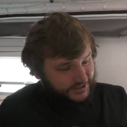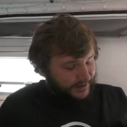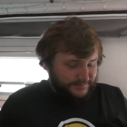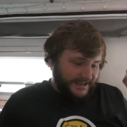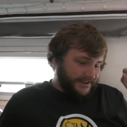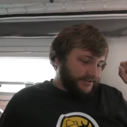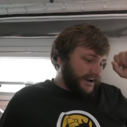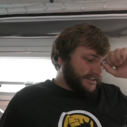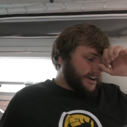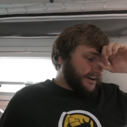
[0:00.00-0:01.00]
to update you
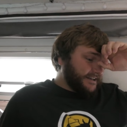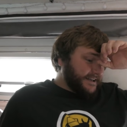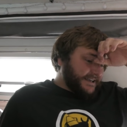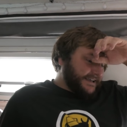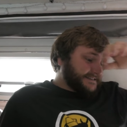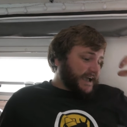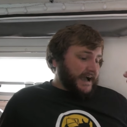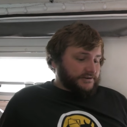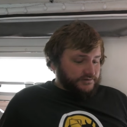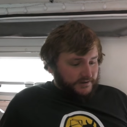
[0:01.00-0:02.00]
guys on. It's
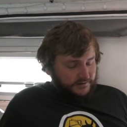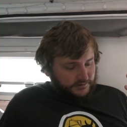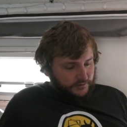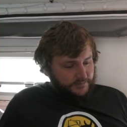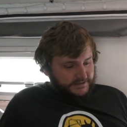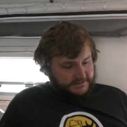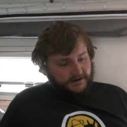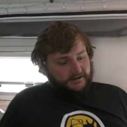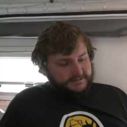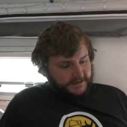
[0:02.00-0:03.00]
actually a little bit
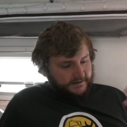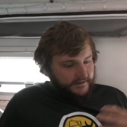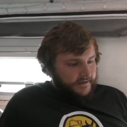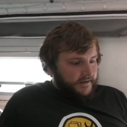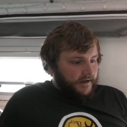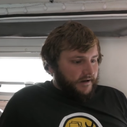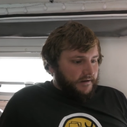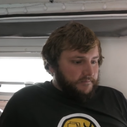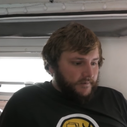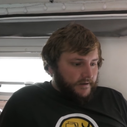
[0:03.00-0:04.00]
daunting,
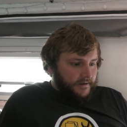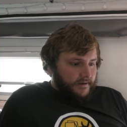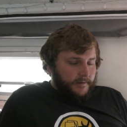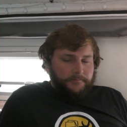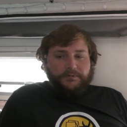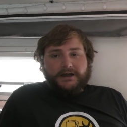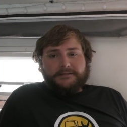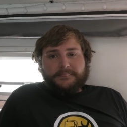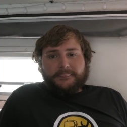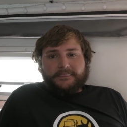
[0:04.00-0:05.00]

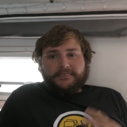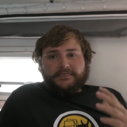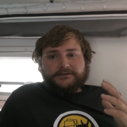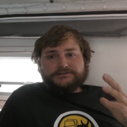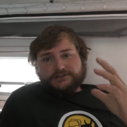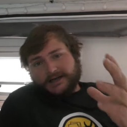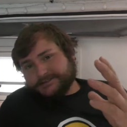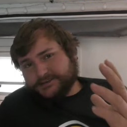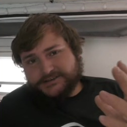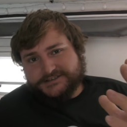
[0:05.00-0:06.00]
but there's
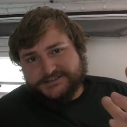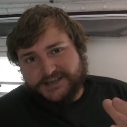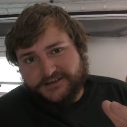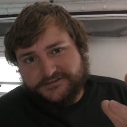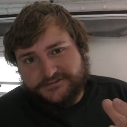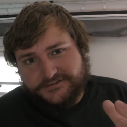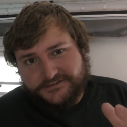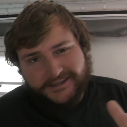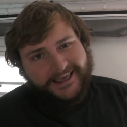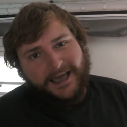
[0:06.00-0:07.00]
lots of good stuff
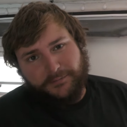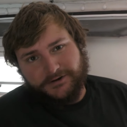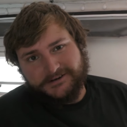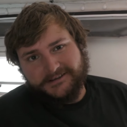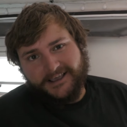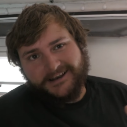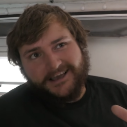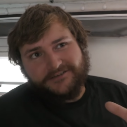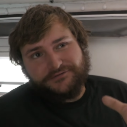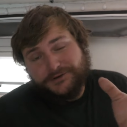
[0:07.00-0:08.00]
that happened, and
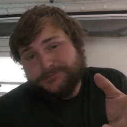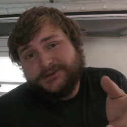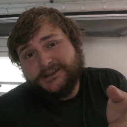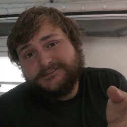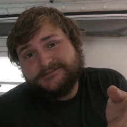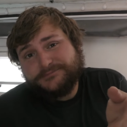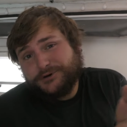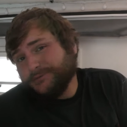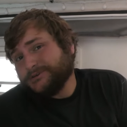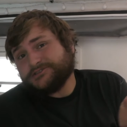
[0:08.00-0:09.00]
I filmed it
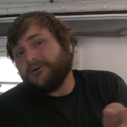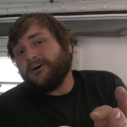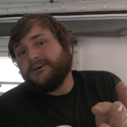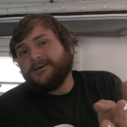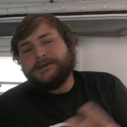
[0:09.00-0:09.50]
pretty much all.